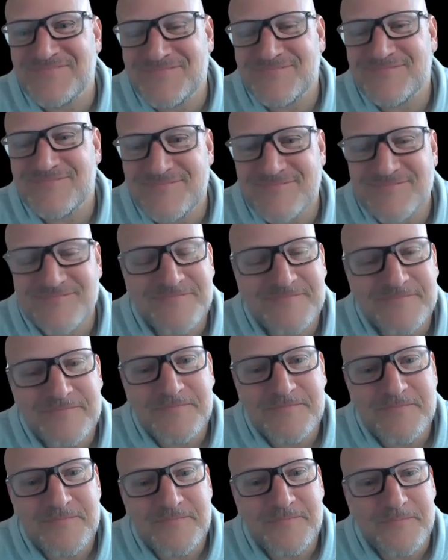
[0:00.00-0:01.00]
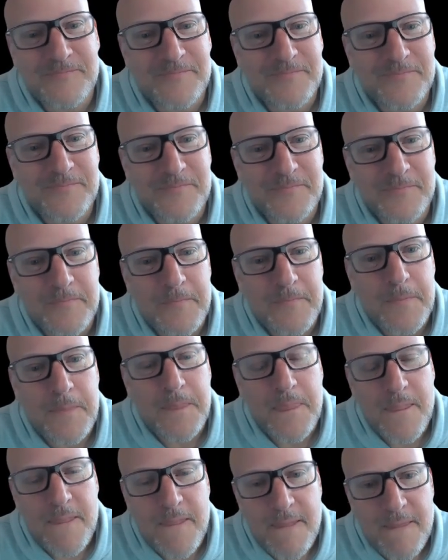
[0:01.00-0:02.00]

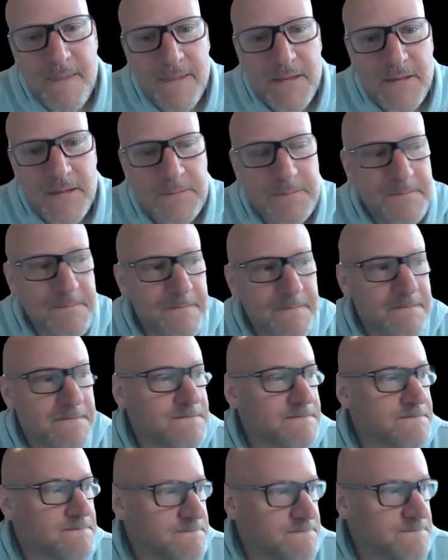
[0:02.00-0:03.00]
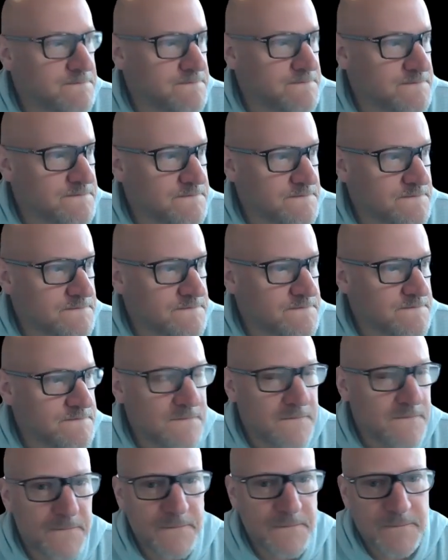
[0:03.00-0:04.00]

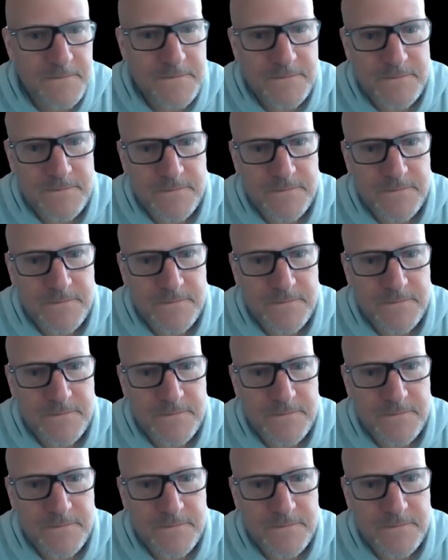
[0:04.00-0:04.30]
[no speech]